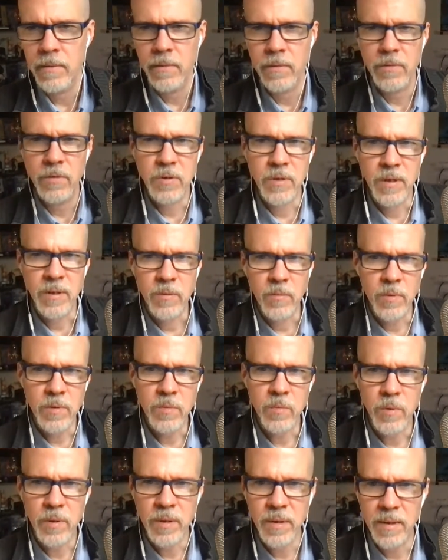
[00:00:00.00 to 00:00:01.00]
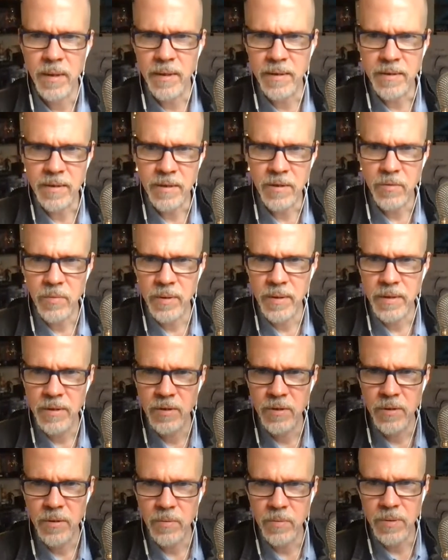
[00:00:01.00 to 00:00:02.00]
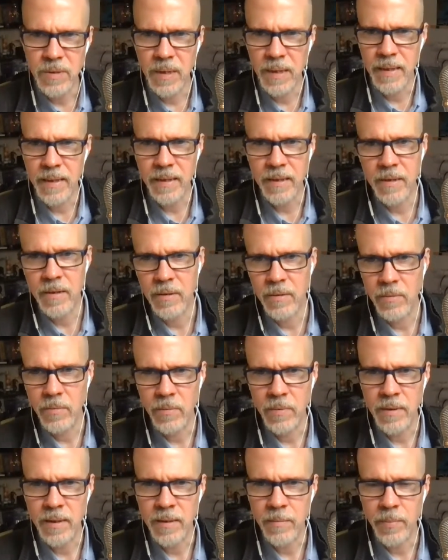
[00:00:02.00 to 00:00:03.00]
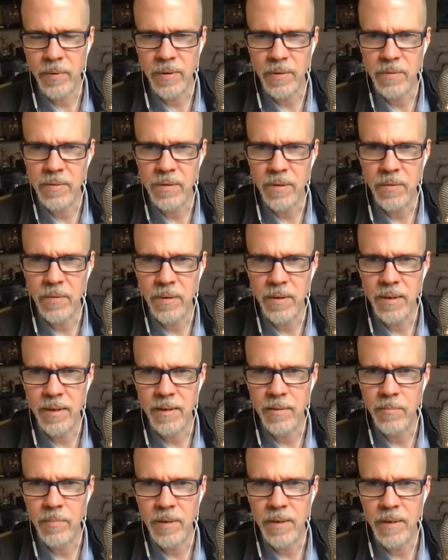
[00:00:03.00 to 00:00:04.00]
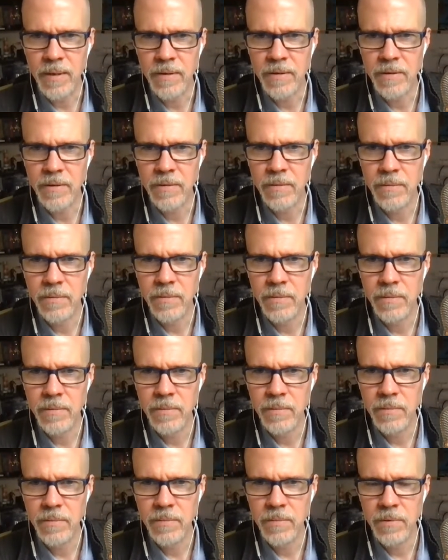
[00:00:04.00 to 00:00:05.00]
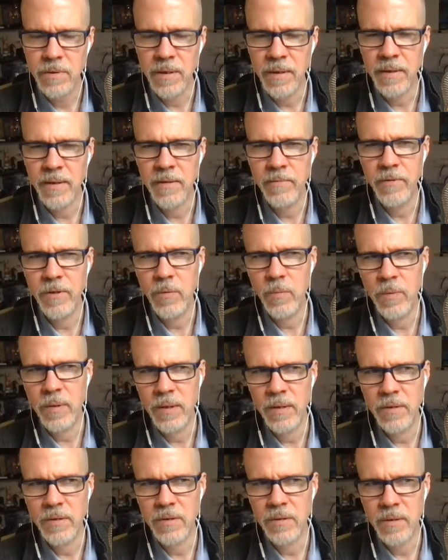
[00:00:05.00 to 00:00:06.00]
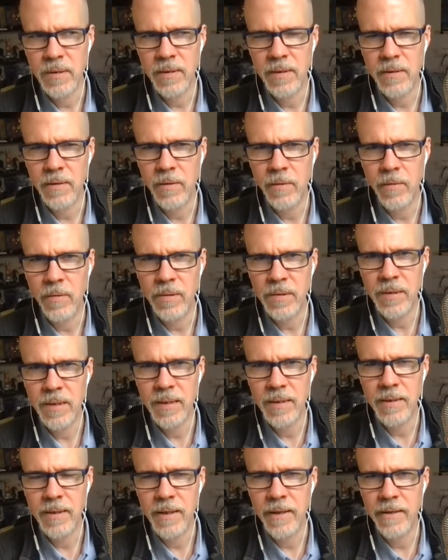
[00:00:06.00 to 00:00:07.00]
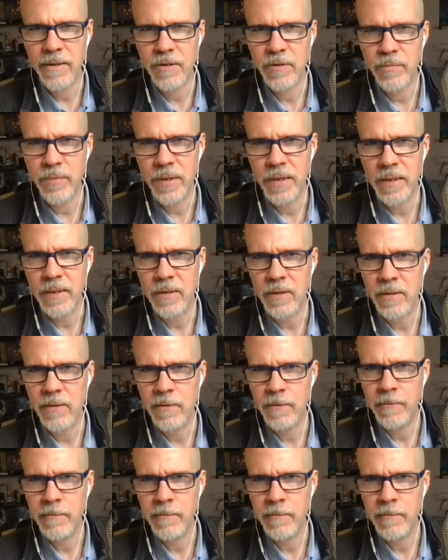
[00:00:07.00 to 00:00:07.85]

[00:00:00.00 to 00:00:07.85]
John was working as a trade show tech when Apple used to go to Comdex. John, have you watched Halt and Catch Fire?